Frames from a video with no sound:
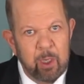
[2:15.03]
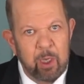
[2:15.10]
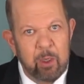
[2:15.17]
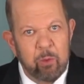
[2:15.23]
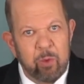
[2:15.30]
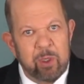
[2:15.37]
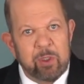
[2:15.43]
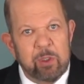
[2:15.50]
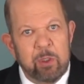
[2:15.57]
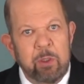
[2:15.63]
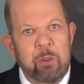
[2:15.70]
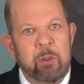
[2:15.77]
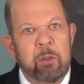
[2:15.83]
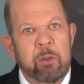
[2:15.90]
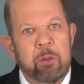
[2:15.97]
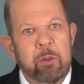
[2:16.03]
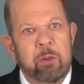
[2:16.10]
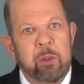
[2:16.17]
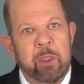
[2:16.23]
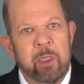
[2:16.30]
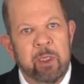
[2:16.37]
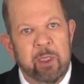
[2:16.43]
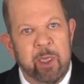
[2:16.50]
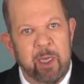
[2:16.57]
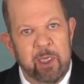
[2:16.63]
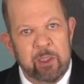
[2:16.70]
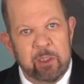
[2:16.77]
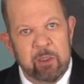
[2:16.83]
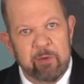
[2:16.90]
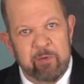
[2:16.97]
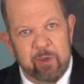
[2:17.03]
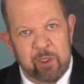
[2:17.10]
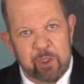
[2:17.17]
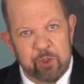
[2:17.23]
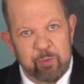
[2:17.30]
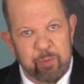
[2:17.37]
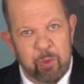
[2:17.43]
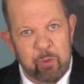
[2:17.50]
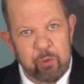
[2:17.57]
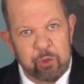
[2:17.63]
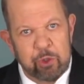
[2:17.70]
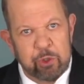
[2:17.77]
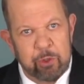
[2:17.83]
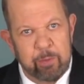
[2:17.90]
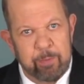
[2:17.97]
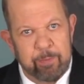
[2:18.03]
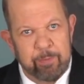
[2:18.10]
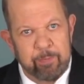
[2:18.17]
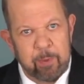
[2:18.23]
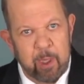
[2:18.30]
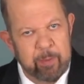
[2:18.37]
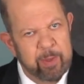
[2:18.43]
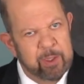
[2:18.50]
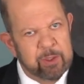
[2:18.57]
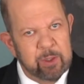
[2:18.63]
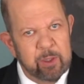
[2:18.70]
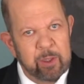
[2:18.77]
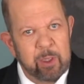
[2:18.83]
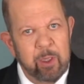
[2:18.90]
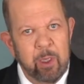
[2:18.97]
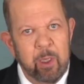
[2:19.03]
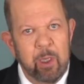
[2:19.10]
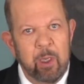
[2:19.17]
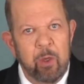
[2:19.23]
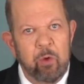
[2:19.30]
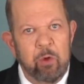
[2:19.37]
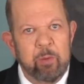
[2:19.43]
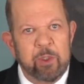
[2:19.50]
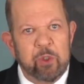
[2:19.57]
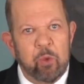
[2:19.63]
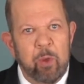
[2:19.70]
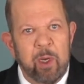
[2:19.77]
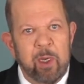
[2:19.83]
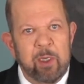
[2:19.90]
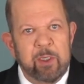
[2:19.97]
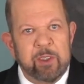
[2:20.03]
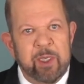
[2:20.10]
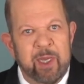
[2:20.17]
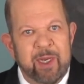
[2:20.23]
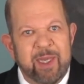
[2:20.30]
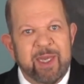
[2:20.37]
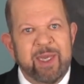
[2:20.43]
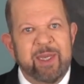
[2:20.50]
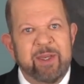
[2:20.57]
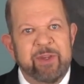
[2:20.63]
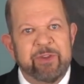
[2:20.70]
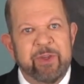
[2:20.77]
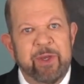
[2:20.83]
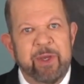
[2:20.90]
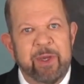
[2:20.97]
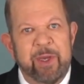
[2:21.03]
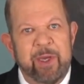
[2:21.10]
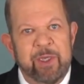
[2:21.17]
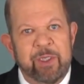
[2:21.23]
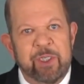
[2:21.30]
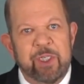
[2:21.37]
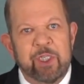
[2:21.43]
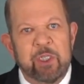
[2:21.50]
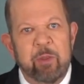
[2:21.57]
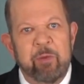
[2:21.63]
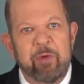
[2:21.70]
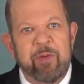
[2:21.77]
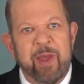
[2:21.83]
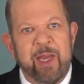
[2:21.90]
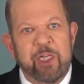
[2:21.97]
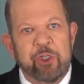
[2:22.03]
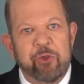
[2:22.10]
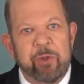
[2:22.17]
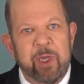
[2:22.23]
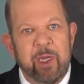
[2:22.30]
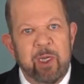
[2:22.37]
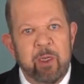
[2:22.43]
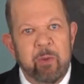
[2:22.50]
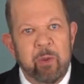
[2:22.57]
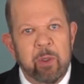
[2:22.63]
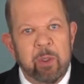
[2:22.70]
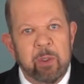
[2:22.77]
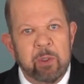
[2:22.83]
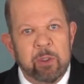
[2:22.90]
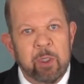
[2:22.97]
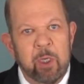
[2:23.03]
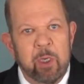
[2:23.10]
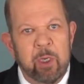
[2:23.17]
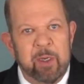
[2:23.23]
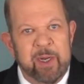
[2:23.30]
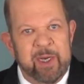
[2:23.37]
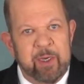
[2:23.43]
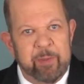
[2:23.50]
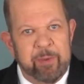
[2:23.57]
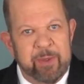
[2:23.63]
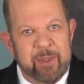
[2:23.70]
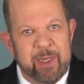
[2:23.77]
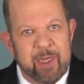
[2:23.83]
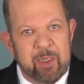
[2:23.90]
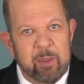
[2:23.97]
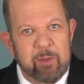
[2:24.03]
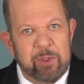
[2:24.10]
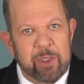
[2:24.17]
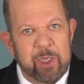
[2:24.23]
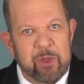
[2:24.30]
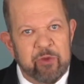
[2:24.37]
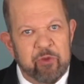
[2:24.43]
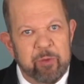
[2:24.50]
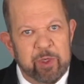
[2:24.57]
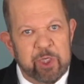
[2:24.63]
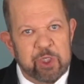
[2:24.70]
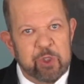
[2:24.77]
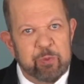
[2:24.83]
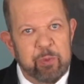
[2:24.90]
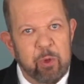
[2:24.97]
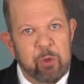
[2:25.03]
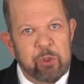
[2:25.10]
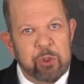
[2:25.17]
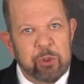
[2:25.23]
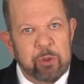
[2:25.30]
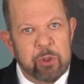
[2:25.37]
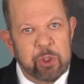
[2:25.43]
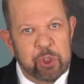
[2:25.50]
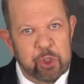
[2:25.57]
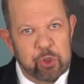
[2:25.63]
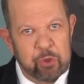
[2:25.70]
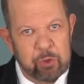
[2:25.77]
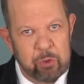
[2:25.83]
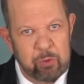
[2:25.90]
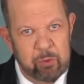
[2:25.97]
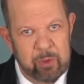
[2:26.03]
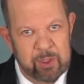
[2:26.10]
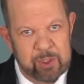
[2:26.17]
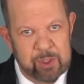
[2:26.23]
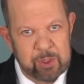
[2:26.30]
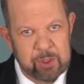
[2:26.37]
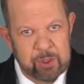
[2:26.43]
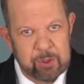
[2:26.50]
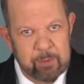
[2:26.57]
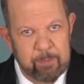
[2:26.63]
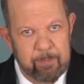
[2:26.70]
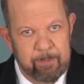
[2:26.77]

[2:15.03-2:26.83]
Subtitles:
and what to do in case of exposure. Basically, WHMIS was and is a system of educating workers on how to protect themselves from exposure to certain risks.